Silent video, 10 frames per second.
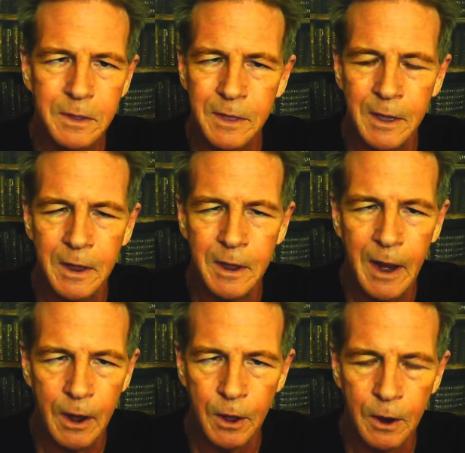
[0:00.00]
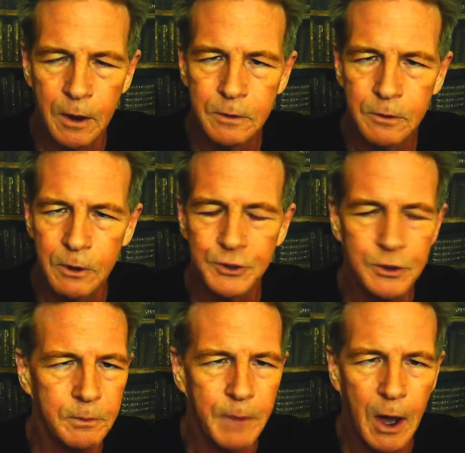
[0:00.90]
The Hill. Crystal
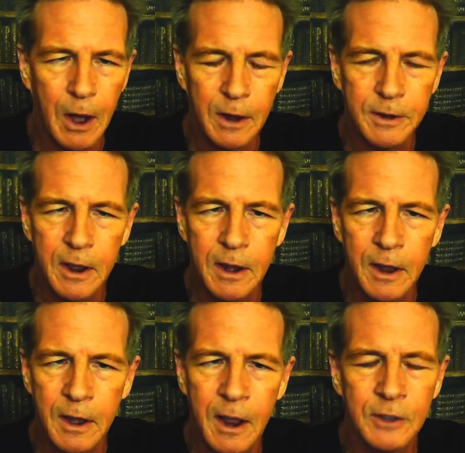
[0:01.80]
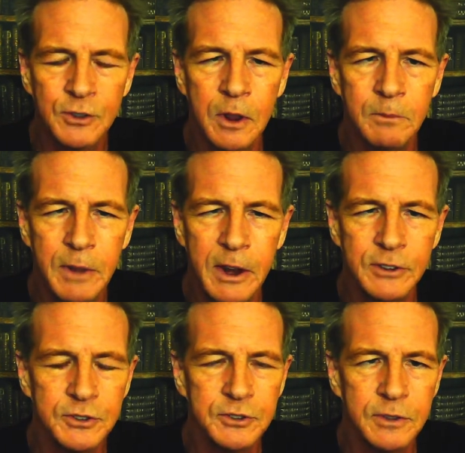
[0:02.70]
Ball did an excellent
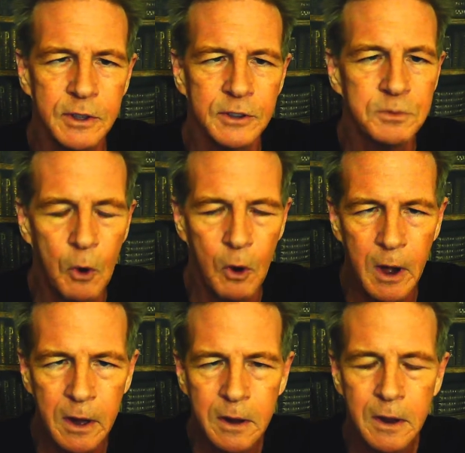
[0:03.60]
piece this morning,